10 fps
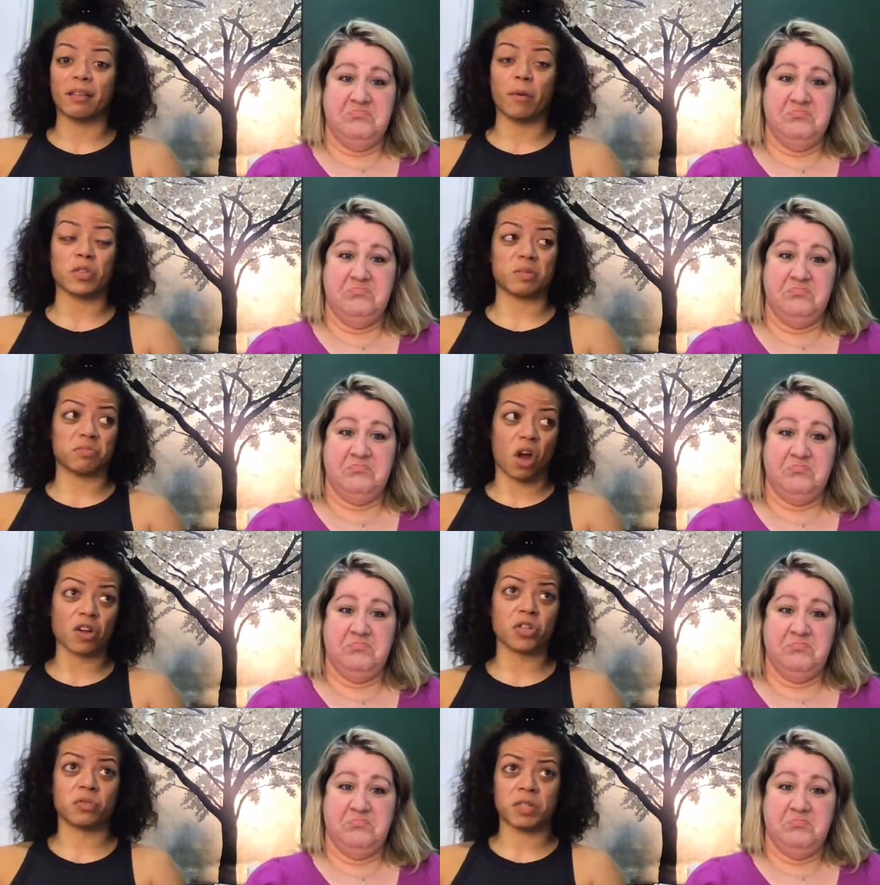Speaker 1: the most
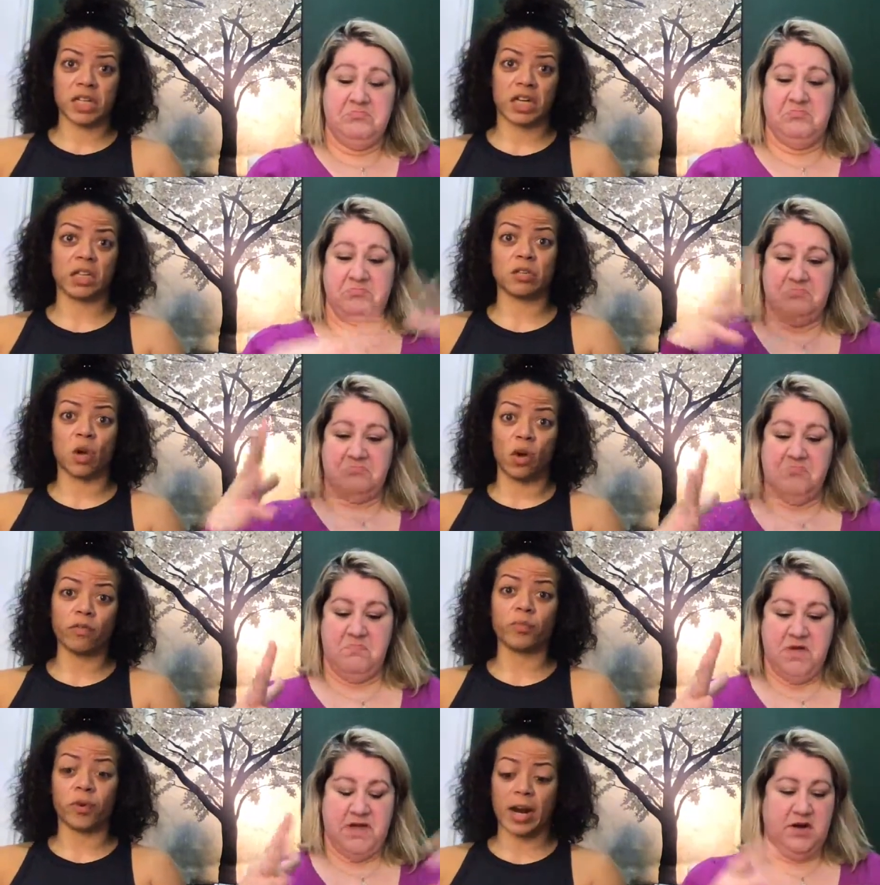obnoxious, ridiculous,
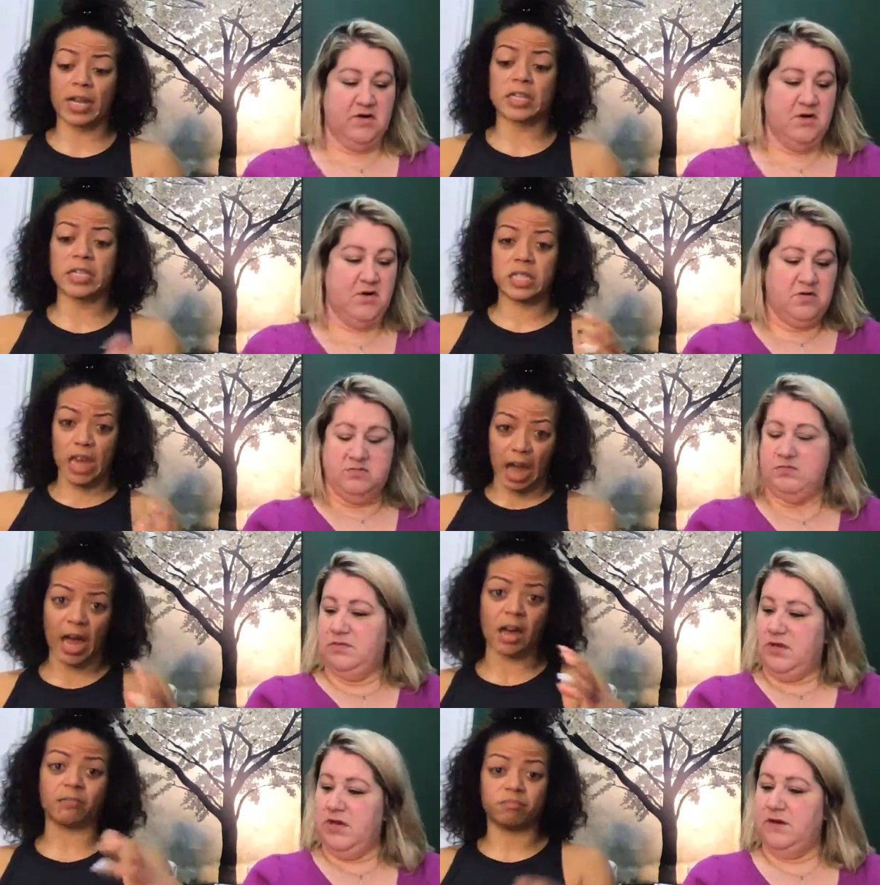overpriced, old,
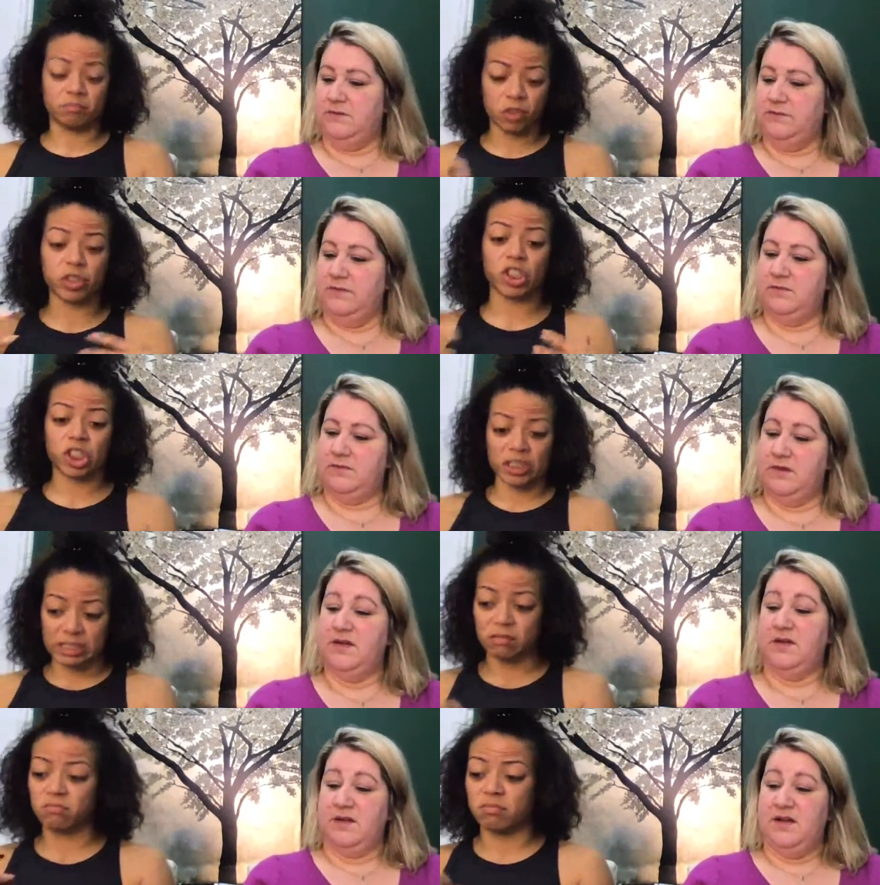yeah, yeah,
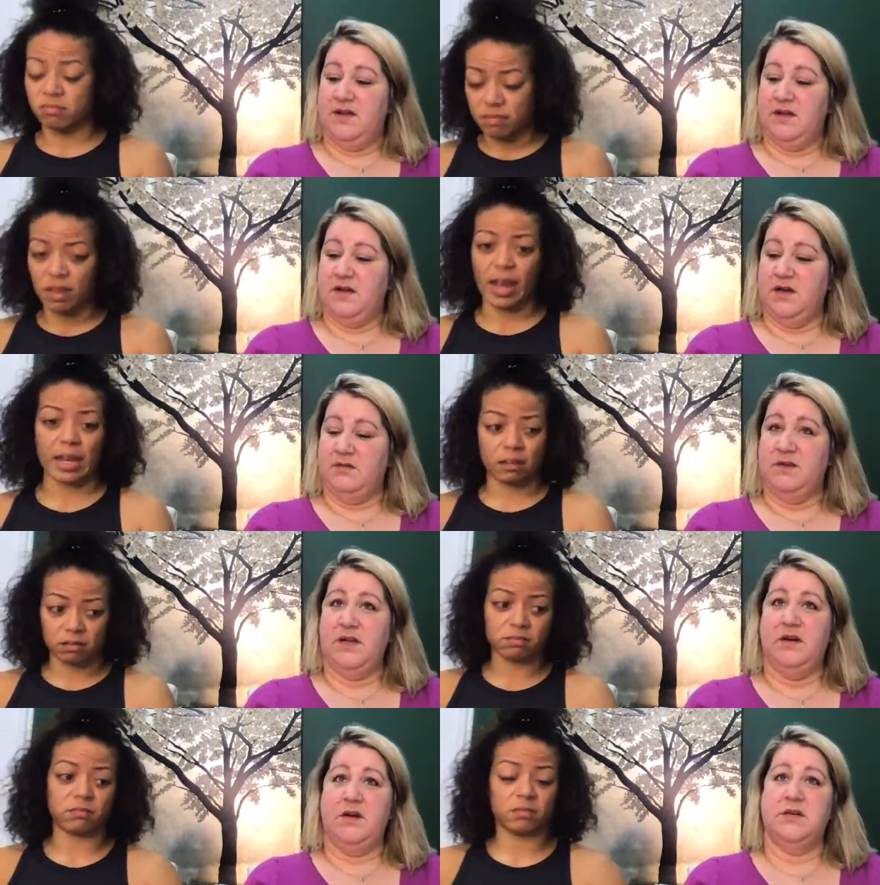cushion." Yeah, like,
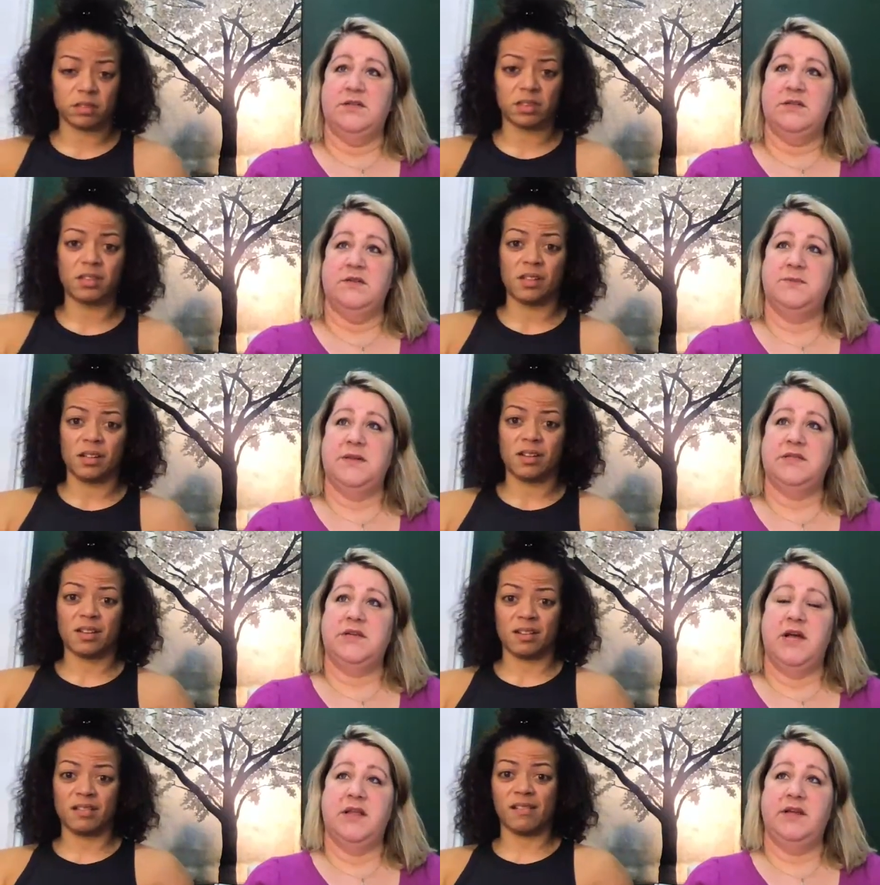
Speaker 2: it hurts. This
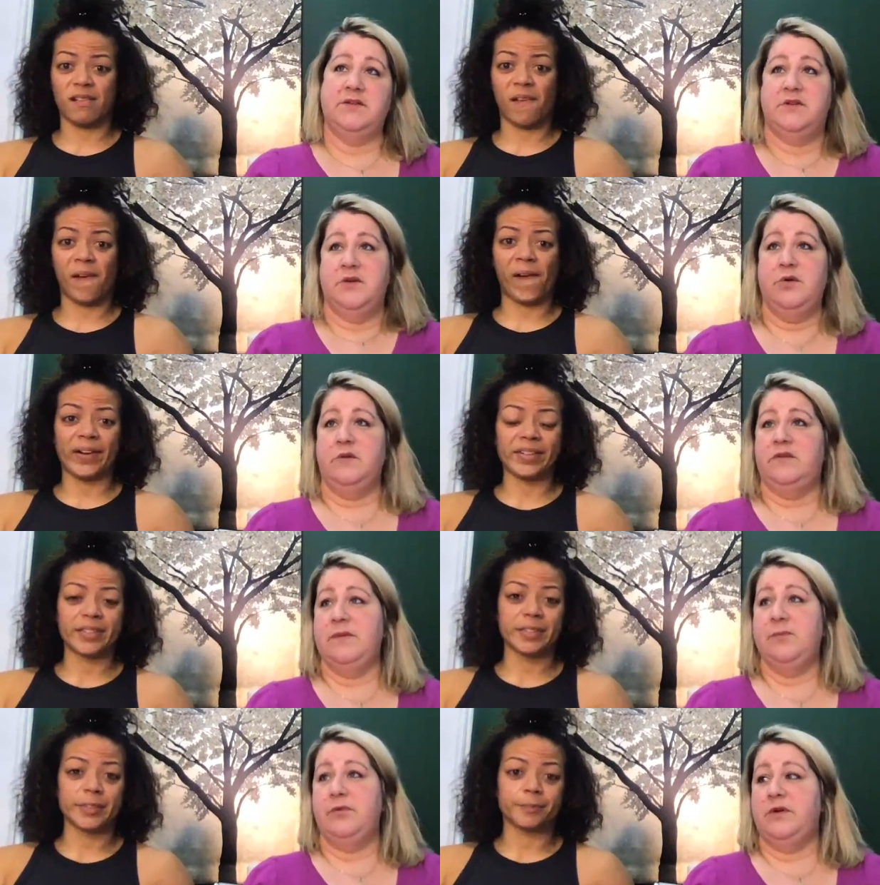Peloton, like, kudos to
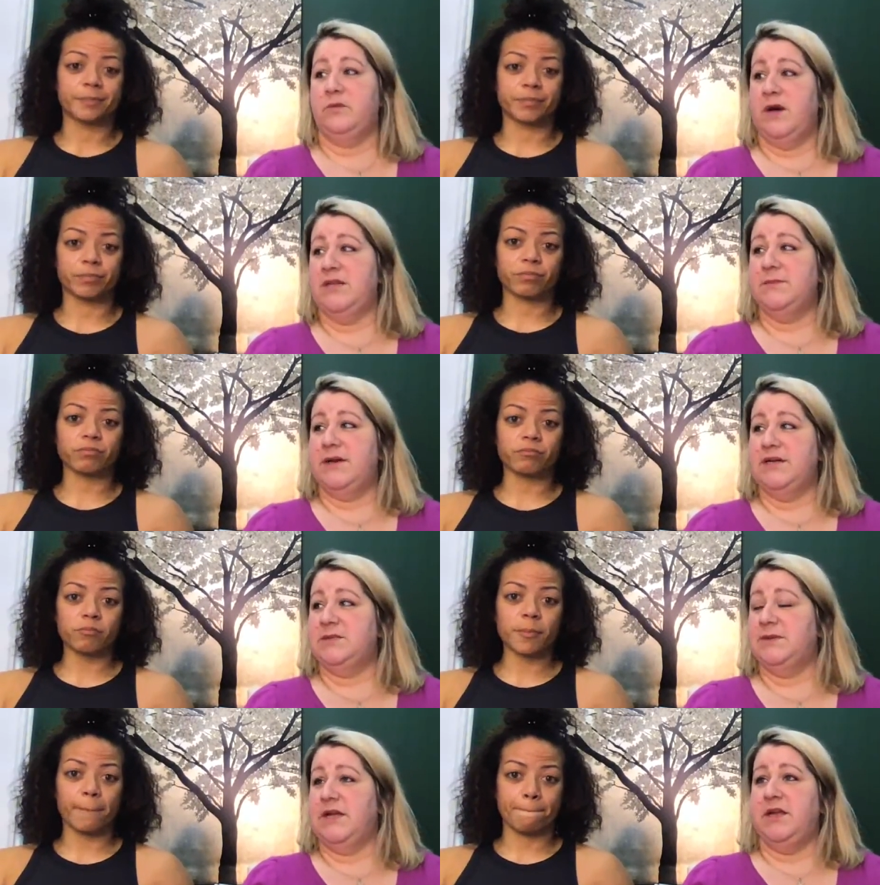people who can ride the bikes.
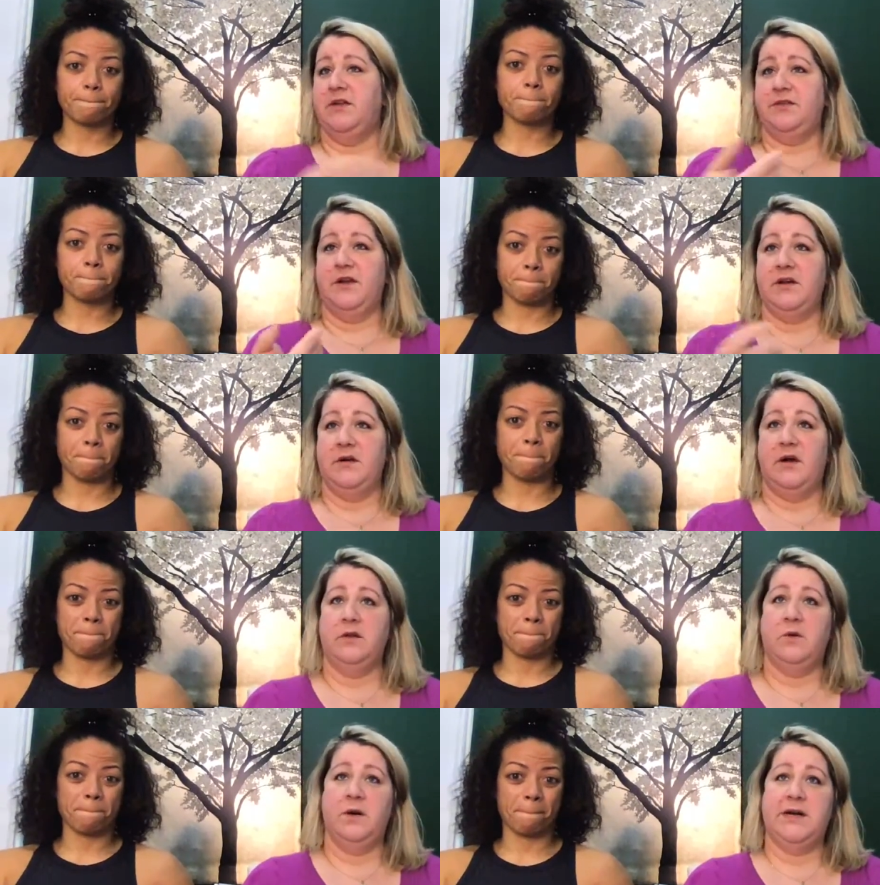But like yesterday during our
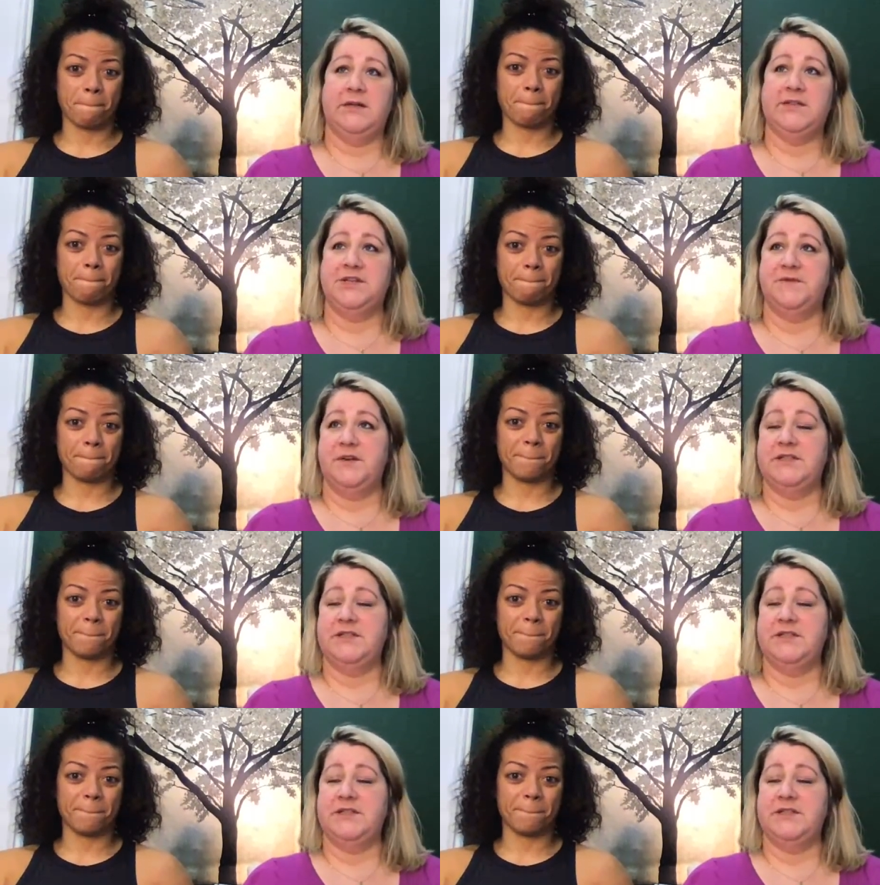little workout session for